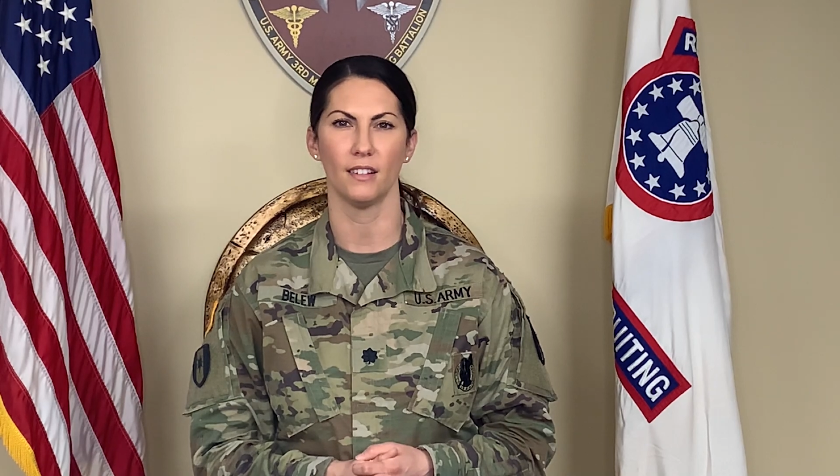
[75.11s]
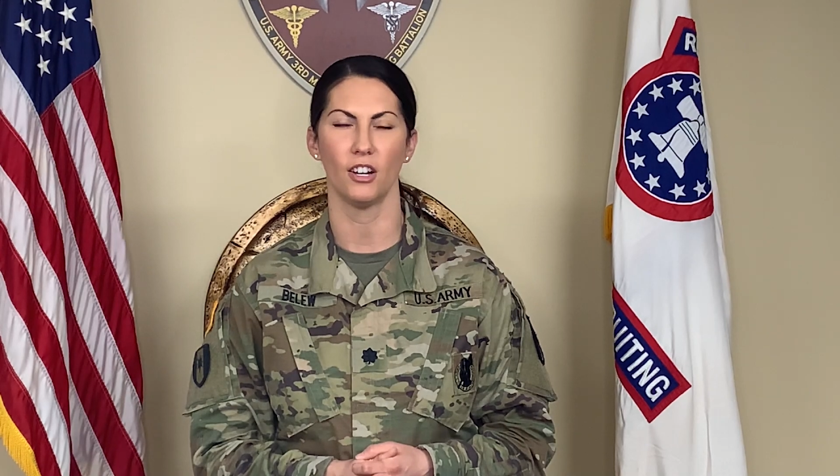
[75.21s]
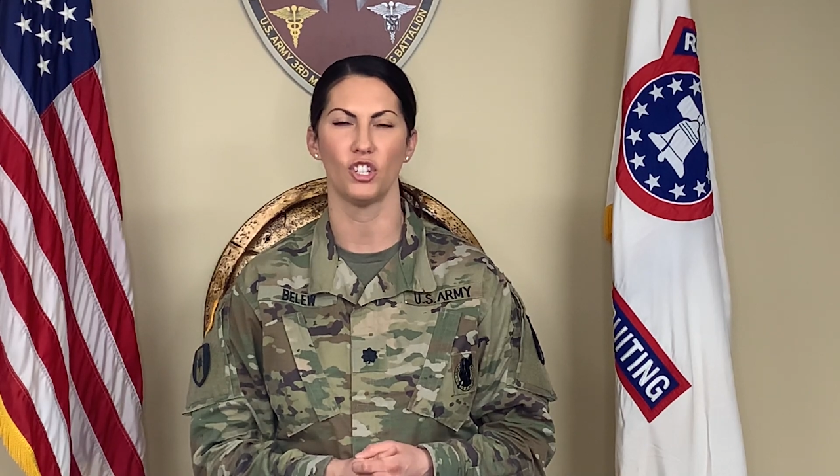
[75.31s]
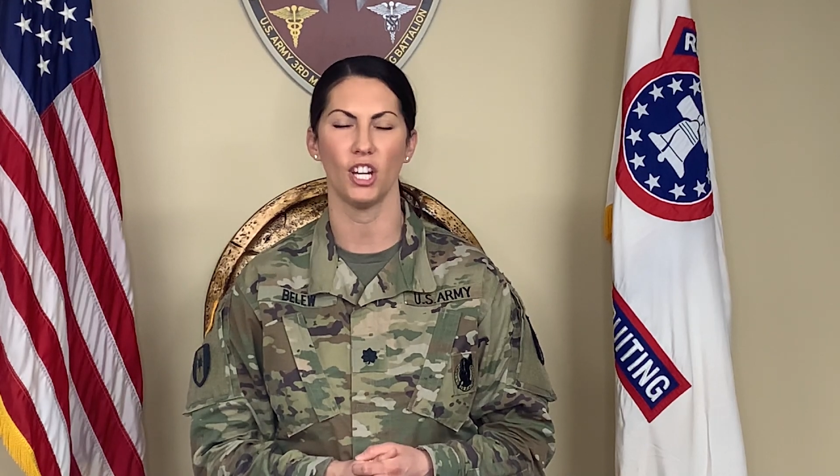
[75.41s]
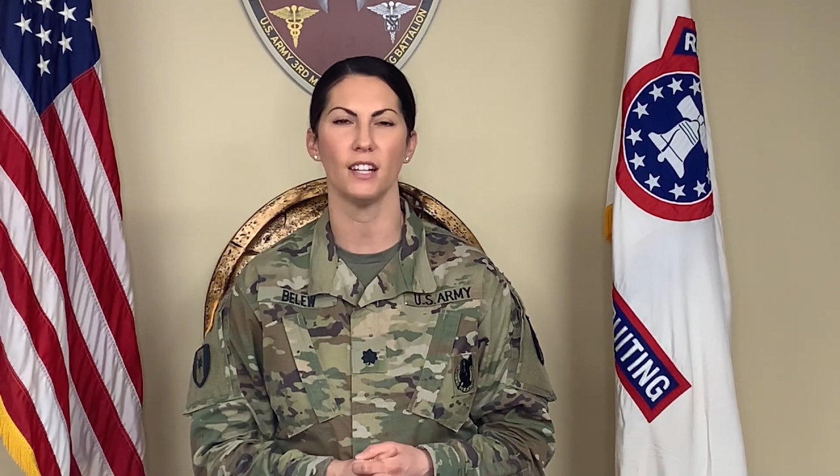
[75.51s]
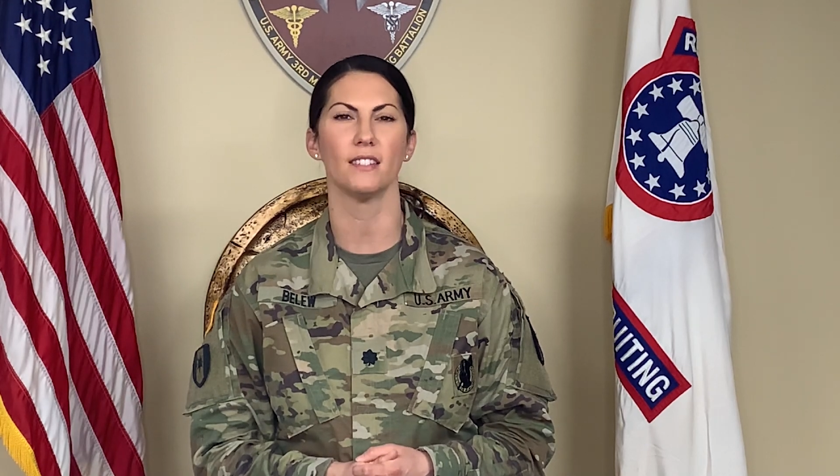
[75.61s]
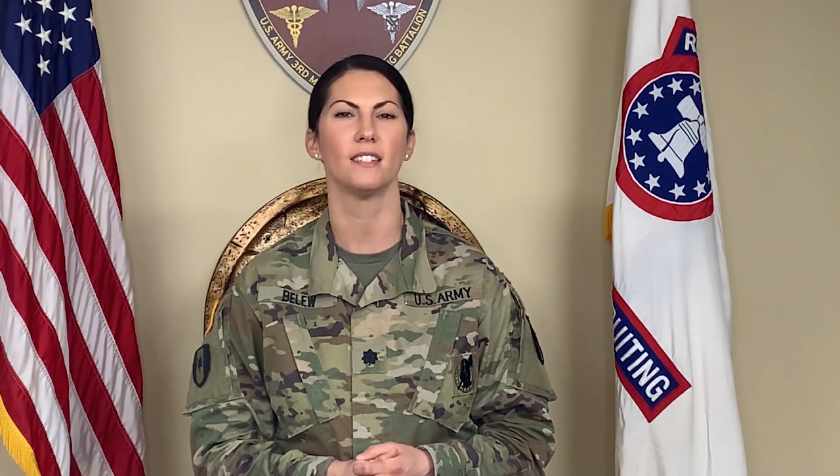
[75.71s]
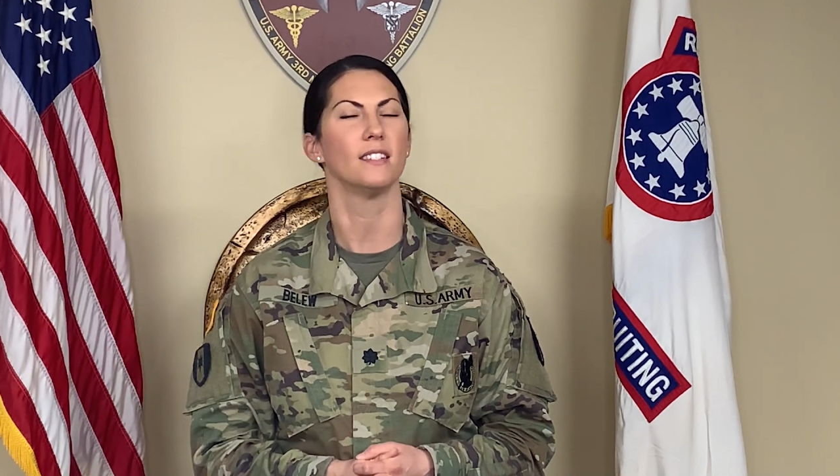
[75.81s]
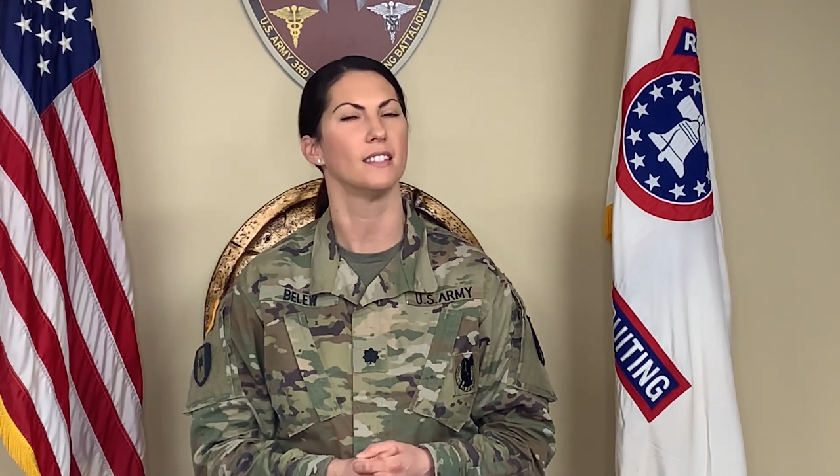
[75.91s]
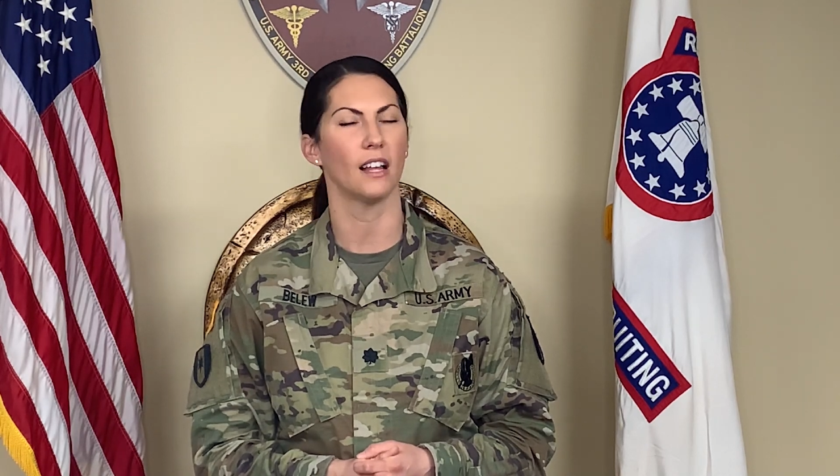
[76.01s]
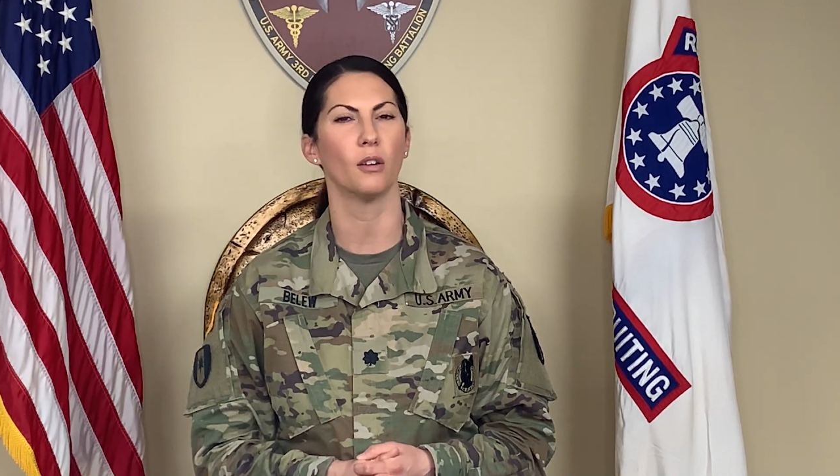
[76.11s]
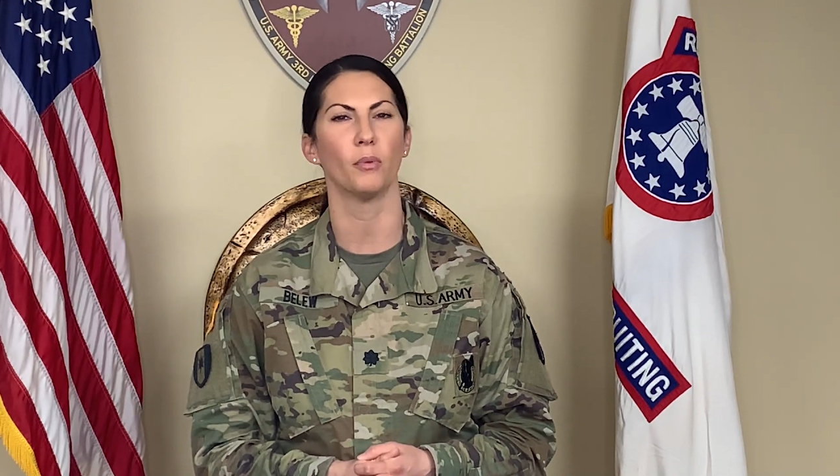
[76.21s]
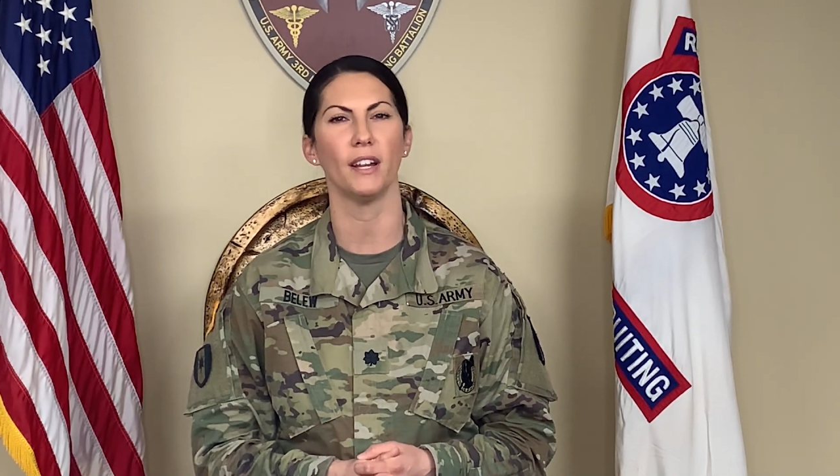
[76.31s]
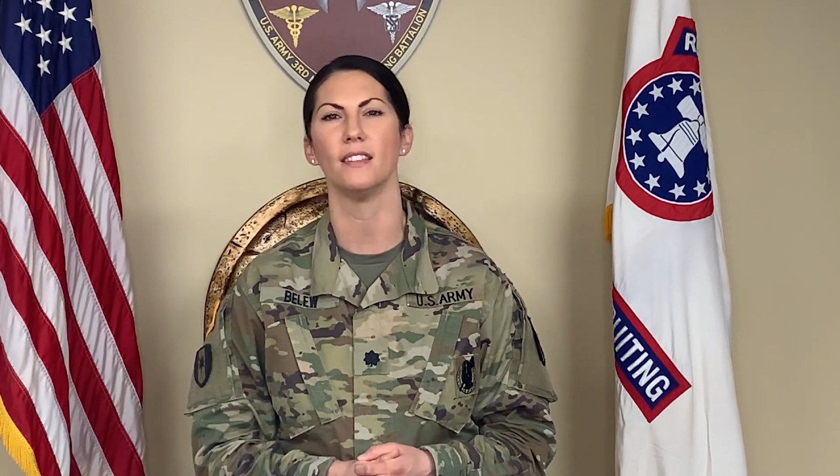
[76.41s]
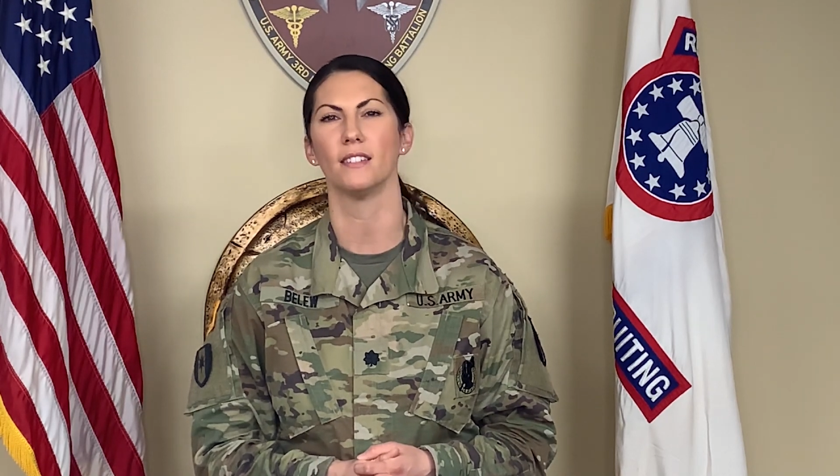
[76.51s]
a chance to
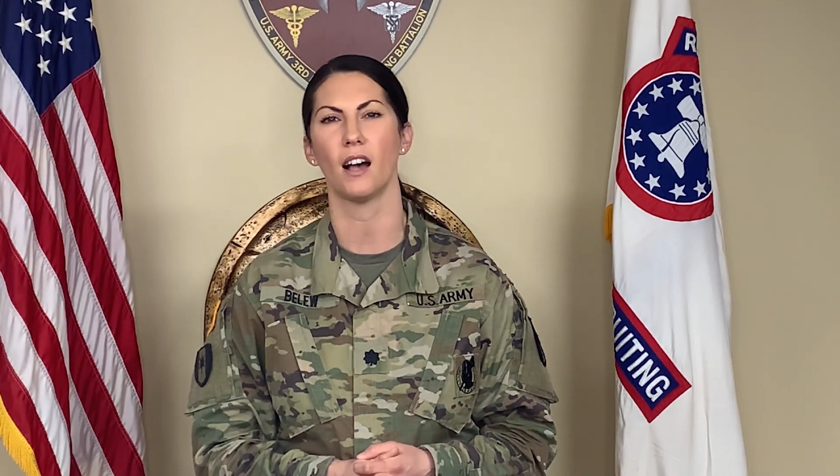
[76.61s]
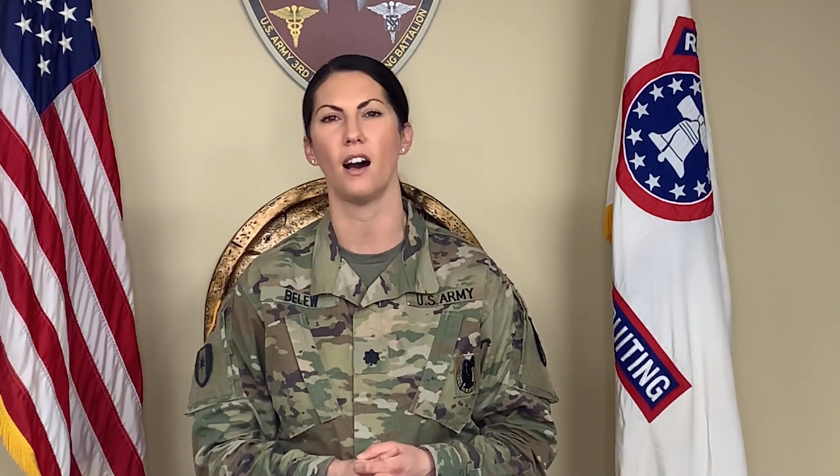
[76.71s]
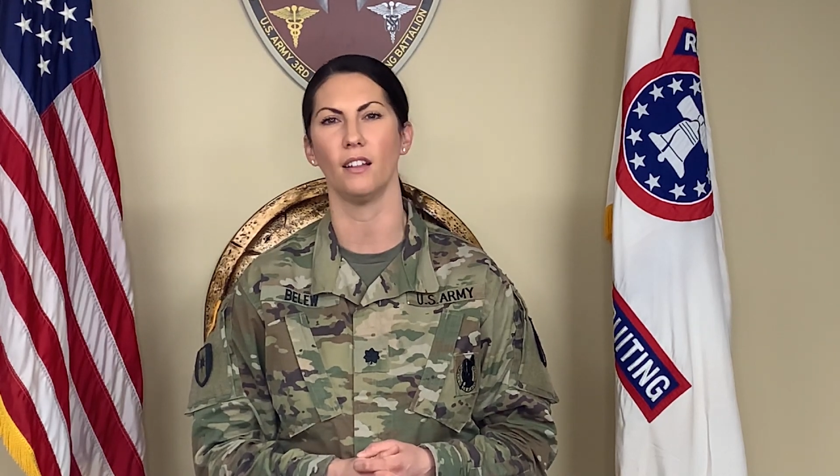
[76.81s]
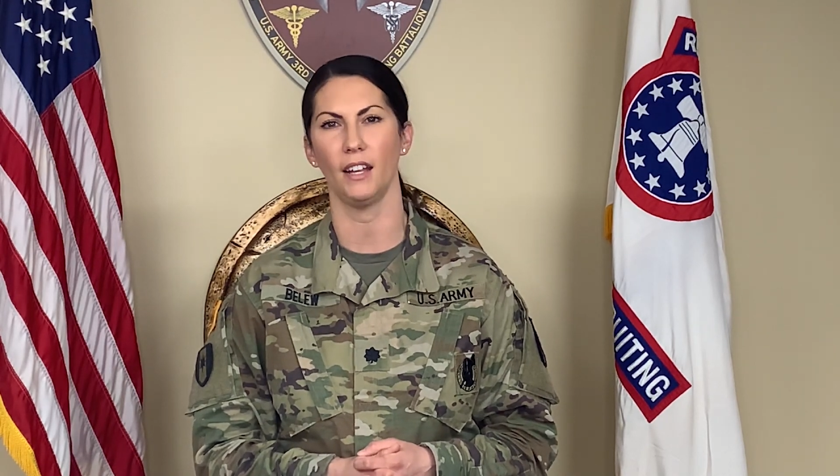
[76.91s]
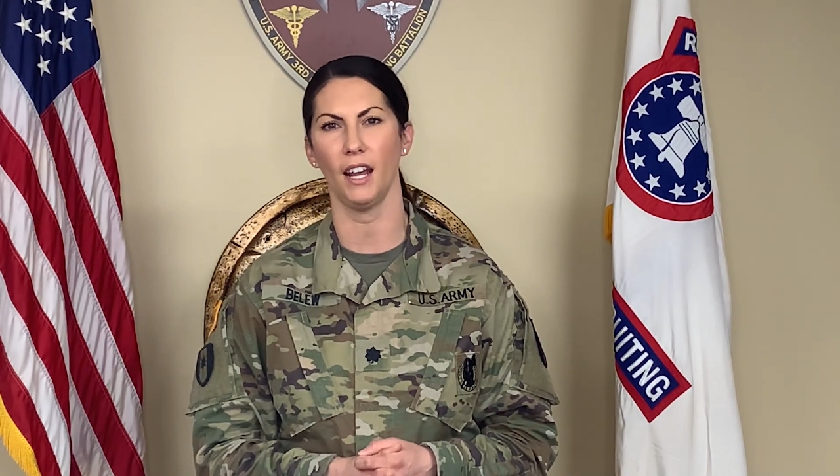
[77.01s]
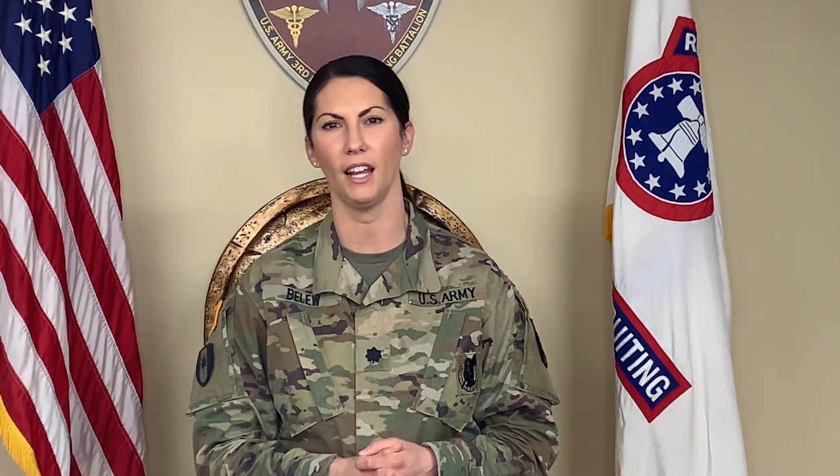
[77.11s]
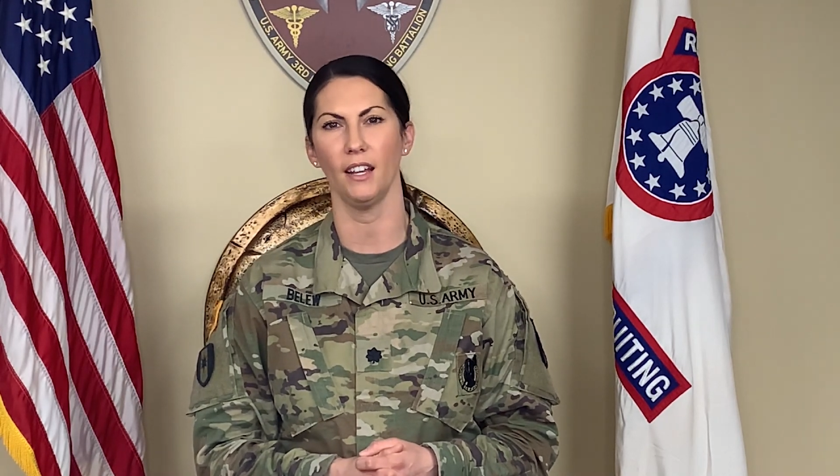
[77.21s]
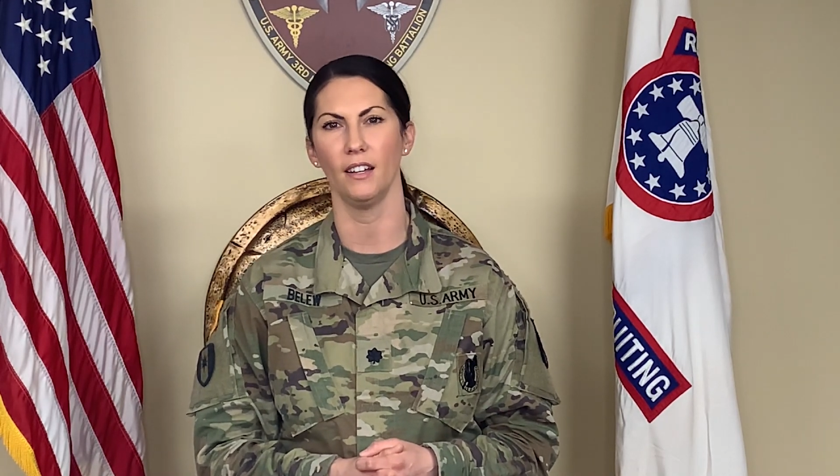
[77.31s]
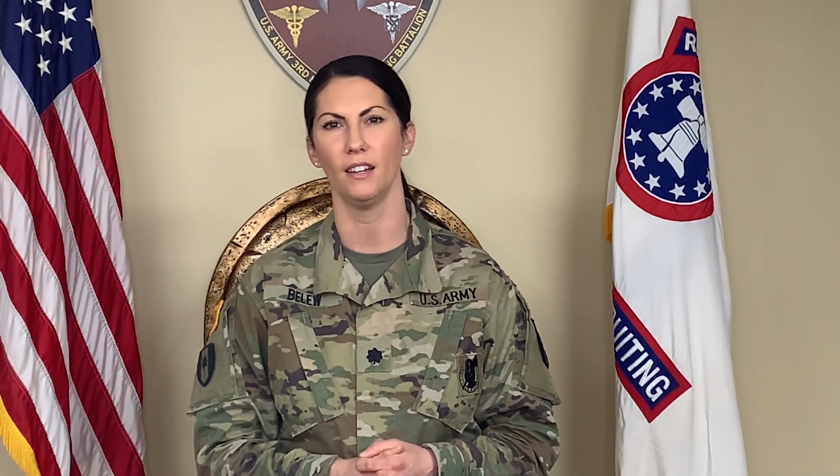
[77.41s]
celebrate this holiday.